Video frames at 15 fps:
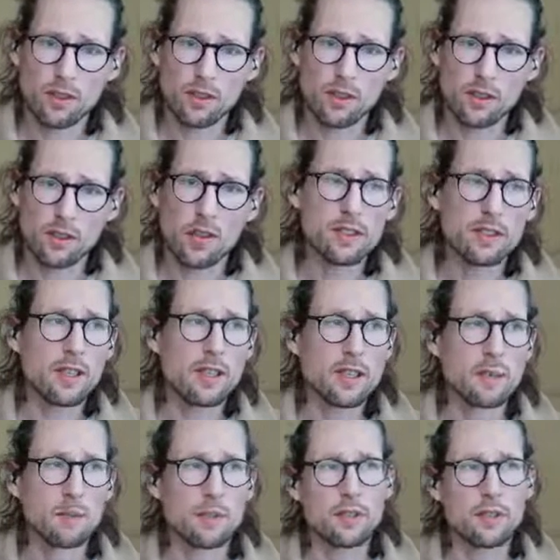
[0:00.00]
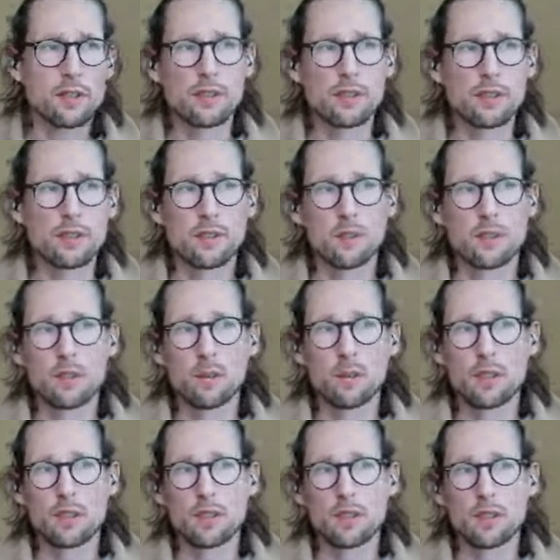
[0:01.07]
so a lot of times
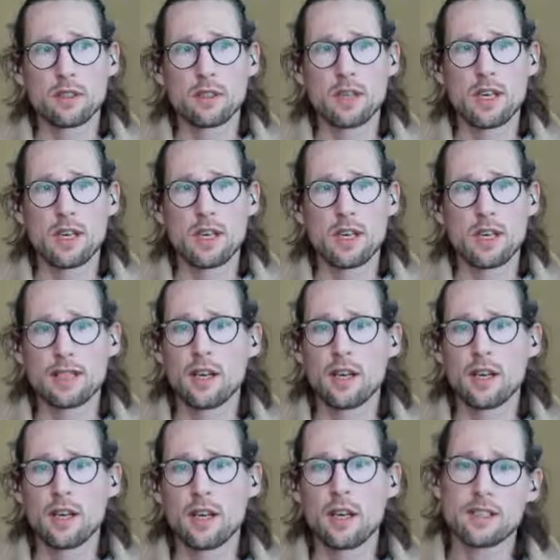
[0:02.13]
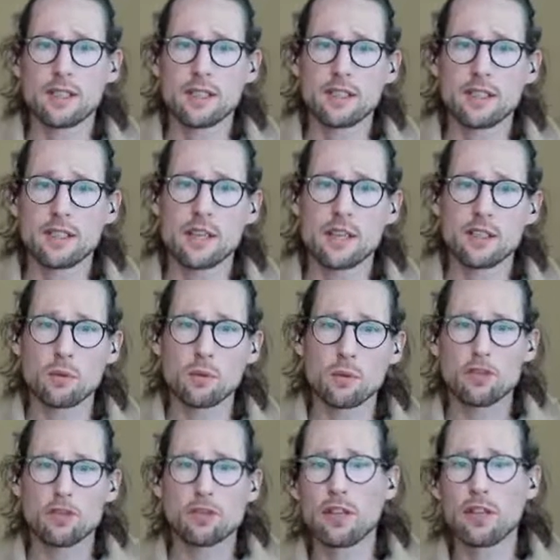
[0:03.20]
what they'll say is like, oh, let's get it
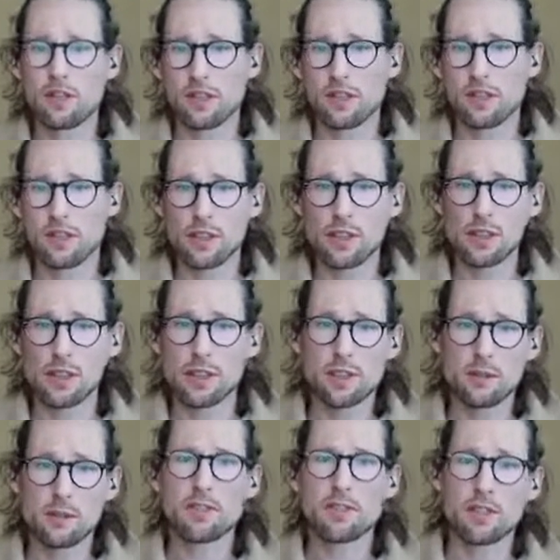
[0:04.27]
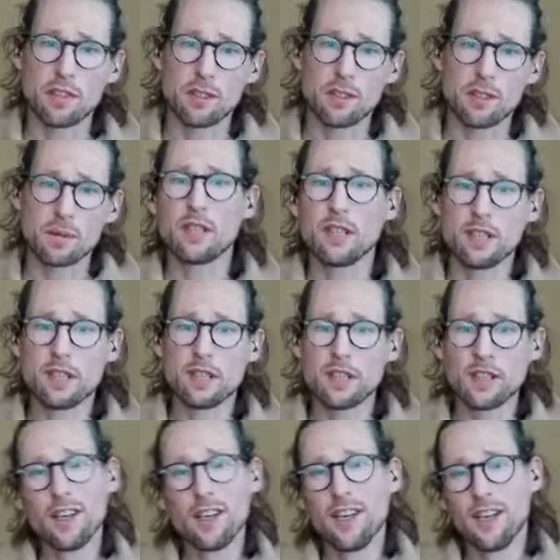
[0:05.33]
to work functionally. Let's make sure it
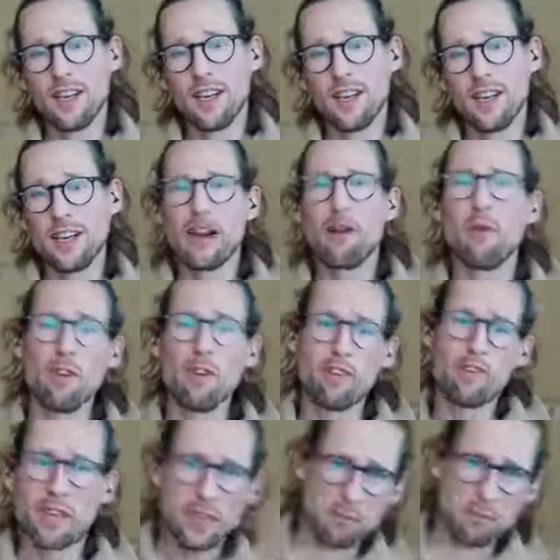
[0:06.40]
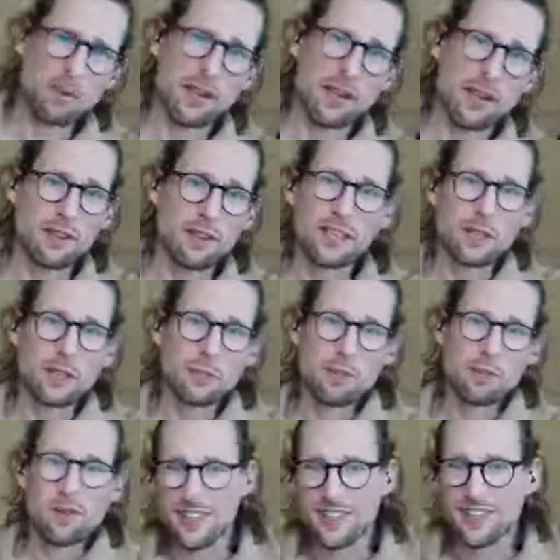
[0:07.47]
works. And now we'll think about
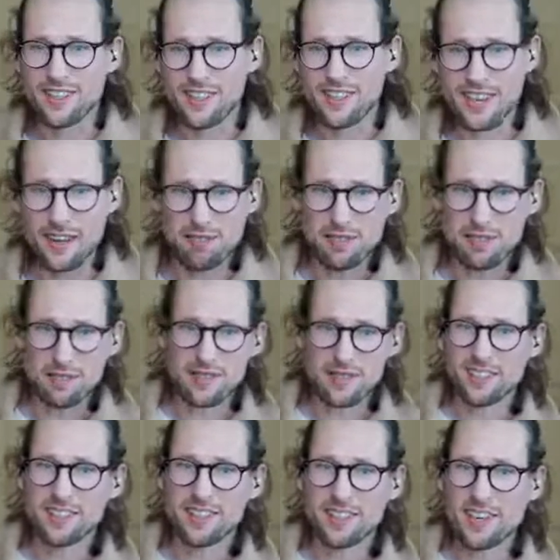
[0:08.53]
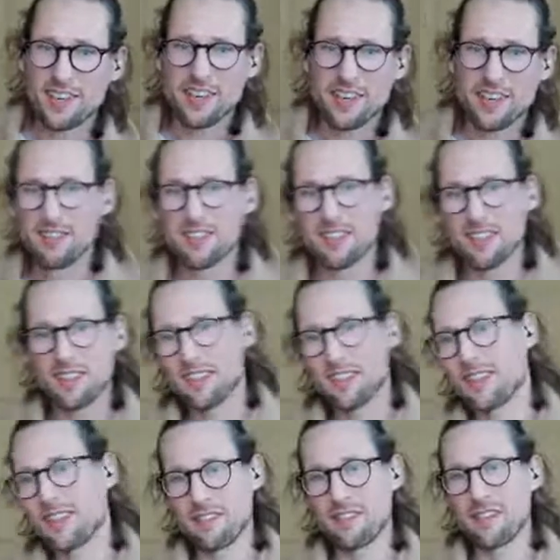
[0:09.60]
experience afterwards. And then they'll
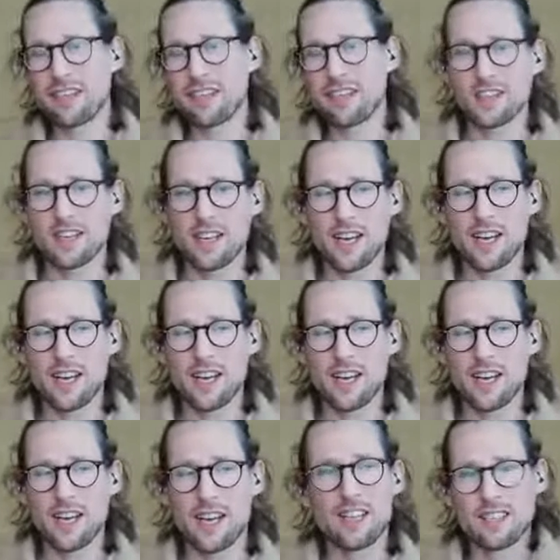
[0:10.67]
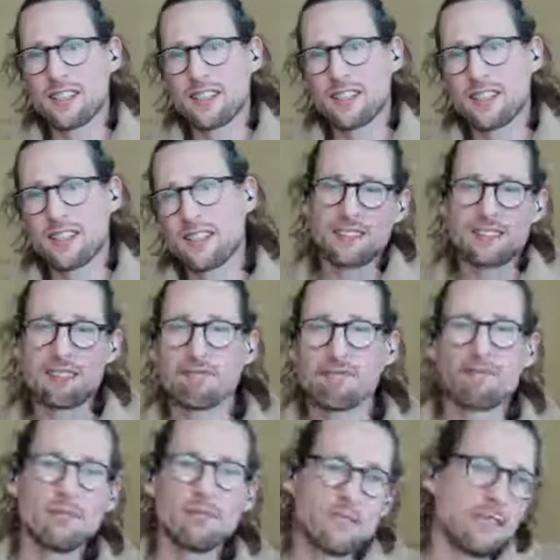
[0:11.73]
start investing it, and then,
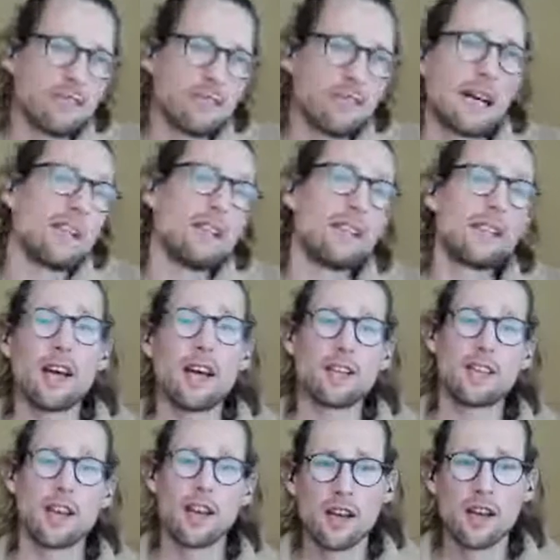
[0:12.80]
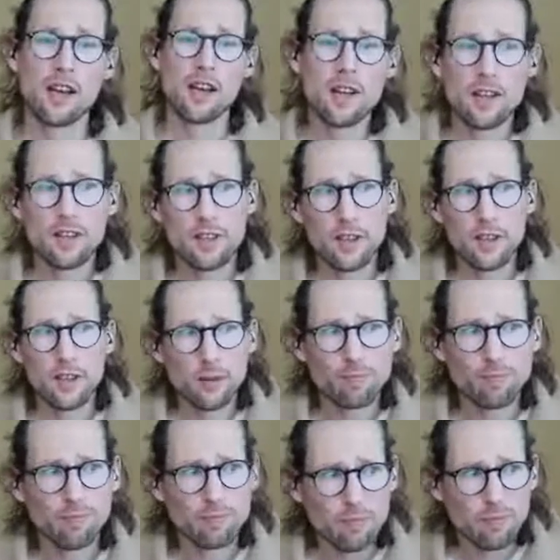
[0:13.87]
you know, that's it.
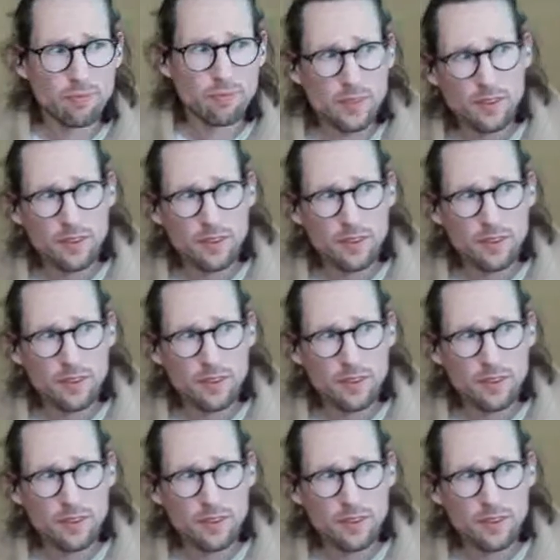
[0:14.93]
So